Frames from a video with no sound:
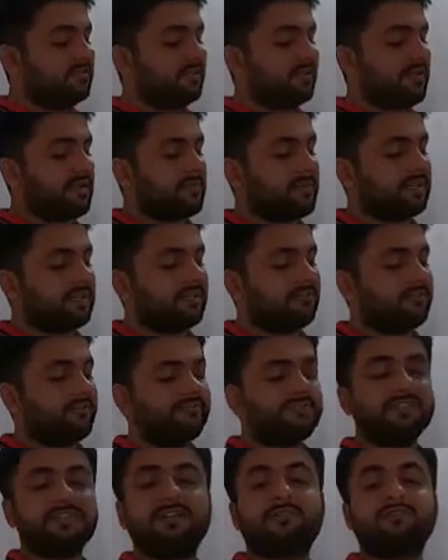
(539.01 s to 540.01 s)
So capital
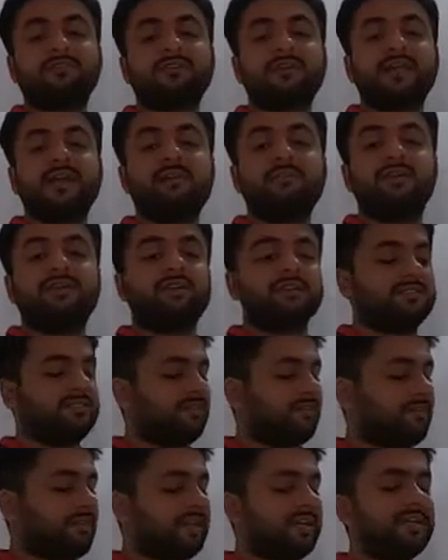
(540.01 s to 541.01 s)
50,000,
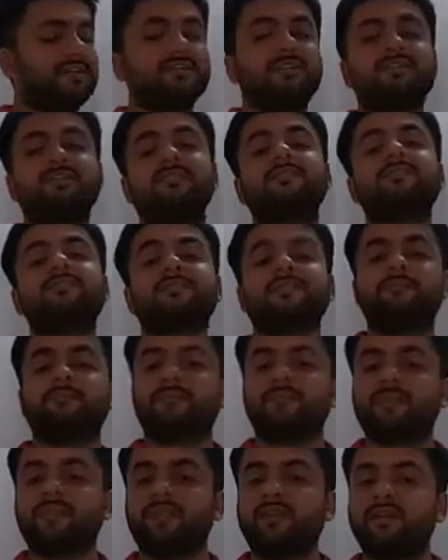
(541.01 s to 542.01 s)
liability 0. Again this is
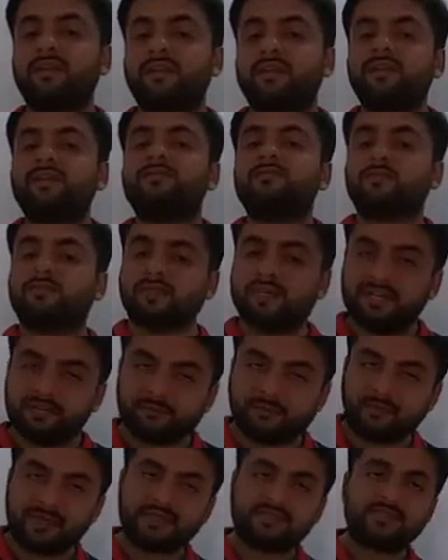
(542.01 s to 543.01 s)
same. So the
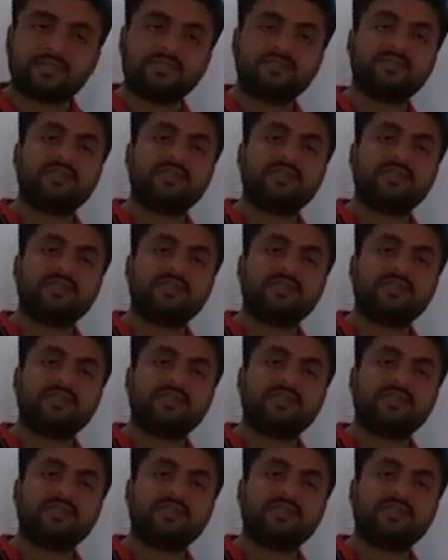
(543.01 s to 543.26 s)
difference is